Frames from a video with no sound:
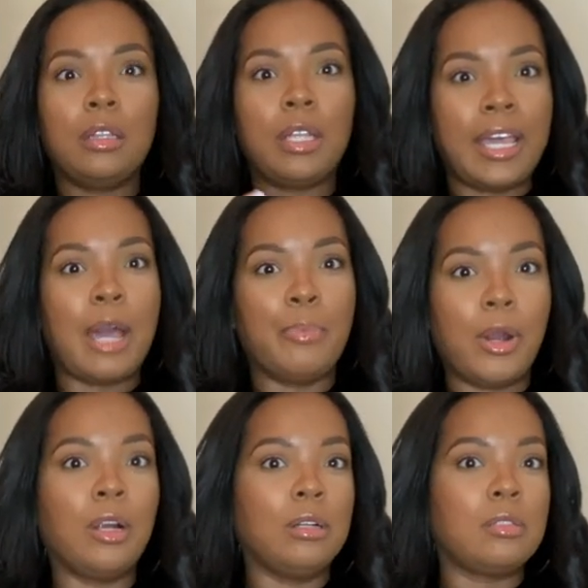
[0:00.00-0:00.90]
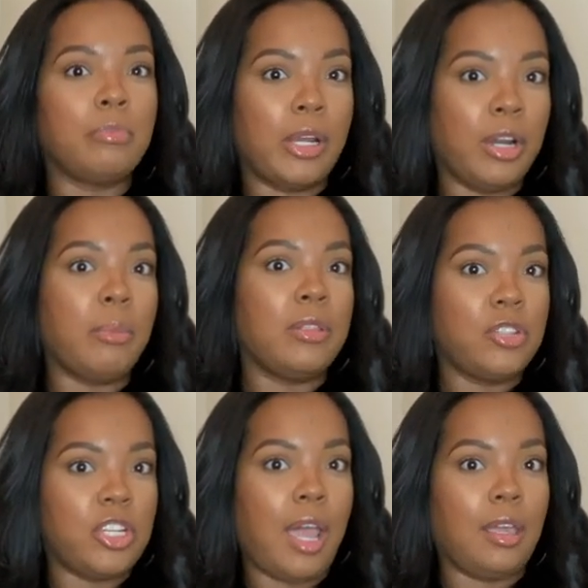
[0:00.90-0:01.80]
like I borrowed my
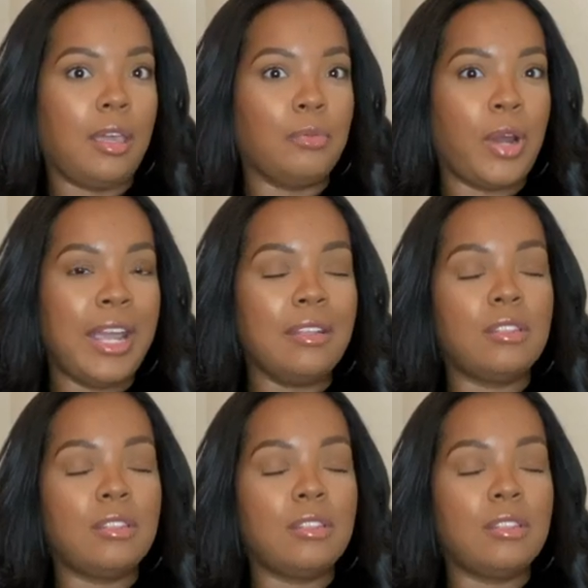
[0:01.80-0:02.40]
grandmother's jacket, right?